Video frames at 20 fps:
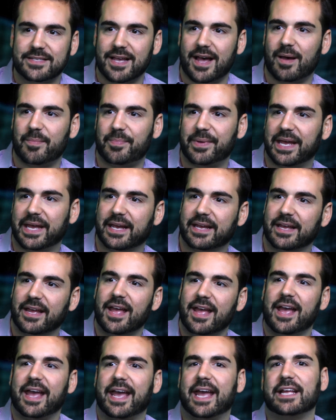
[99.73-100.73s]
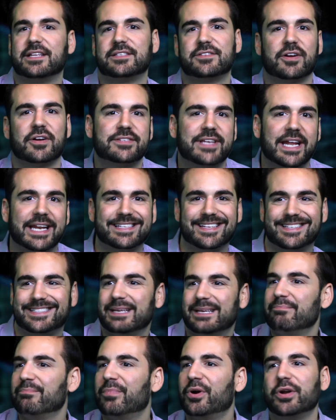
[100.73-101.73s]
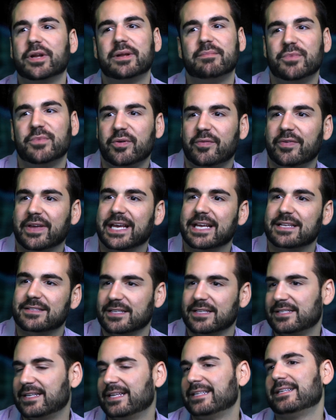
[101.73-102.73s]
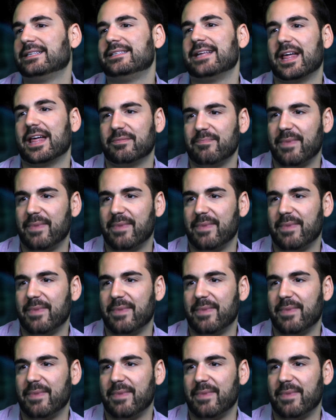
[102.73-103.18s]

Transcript: Topic. It starts getting to Tim Burton movies, listening to death